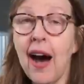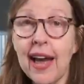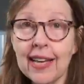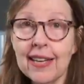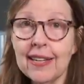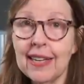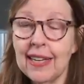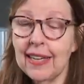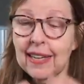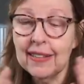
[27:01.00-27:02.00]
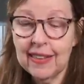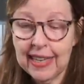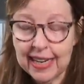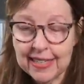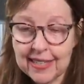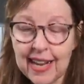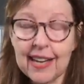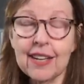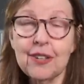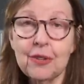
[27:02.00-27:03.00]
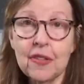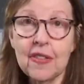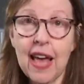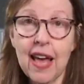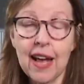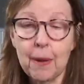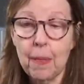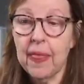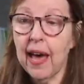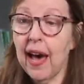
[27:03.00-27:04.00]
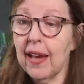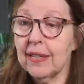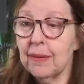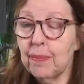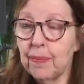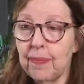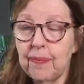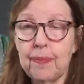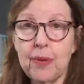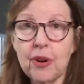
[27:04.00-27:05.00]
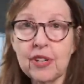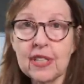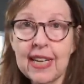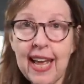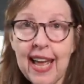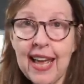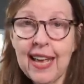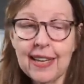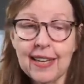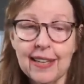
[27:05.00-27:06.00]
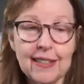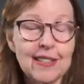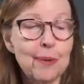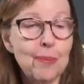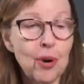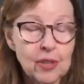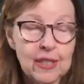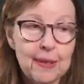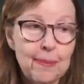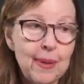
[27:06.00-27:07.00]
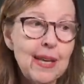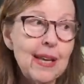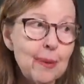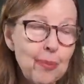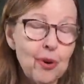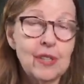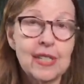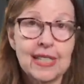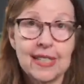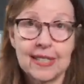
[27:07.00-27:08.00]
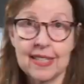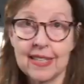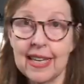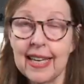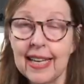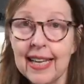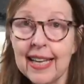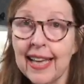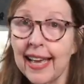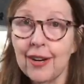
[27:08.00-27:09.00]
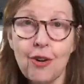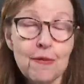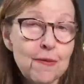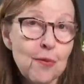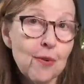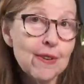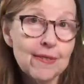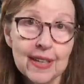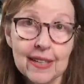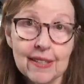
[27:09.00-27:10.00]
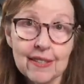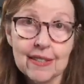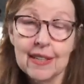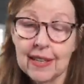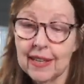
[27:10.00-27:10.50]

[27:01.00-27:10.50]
i can eat the identical thing that person a eats and person b and person c and all four of us